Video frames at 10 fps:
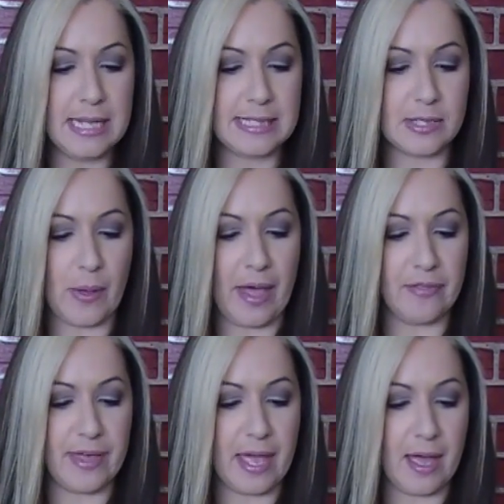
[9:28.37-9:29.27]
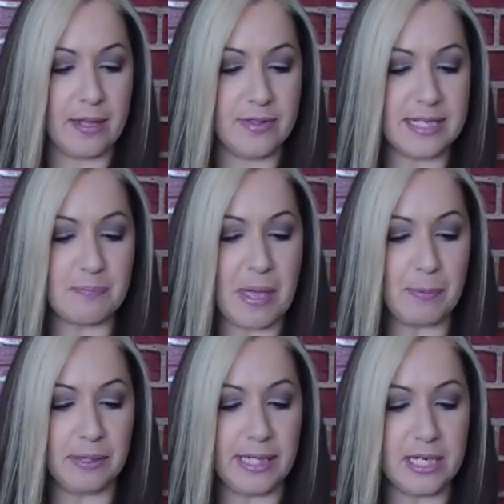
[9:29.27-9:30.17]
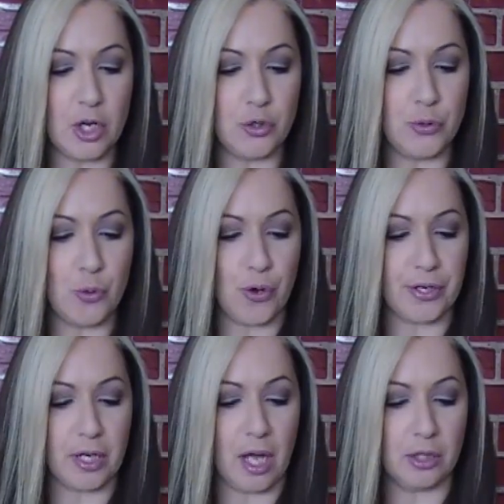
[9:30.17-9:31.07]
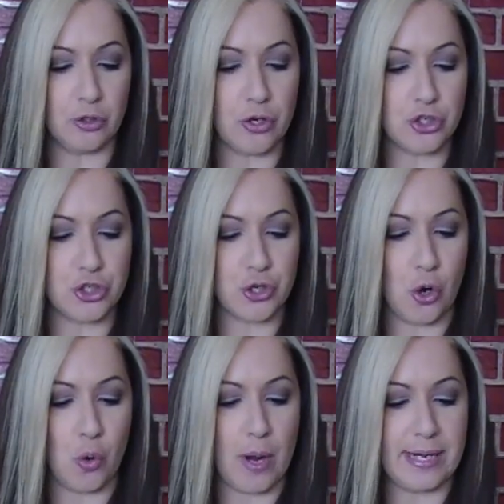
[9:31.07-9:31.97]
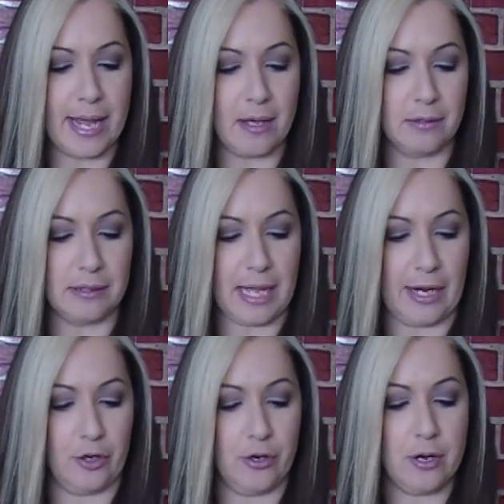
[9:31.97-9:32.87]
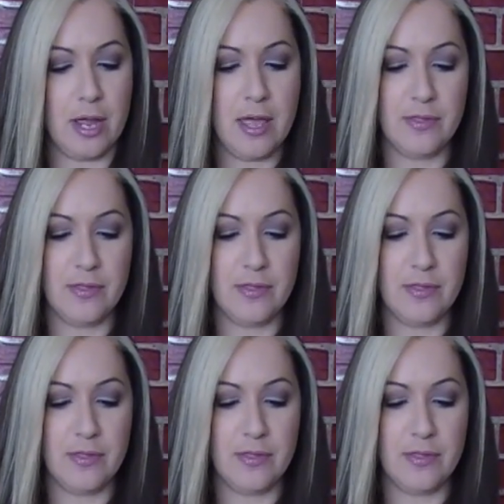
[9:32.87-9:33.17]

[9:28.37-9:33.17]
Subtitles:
And so they had this Maybelline New York Color Show Nail Lacquer.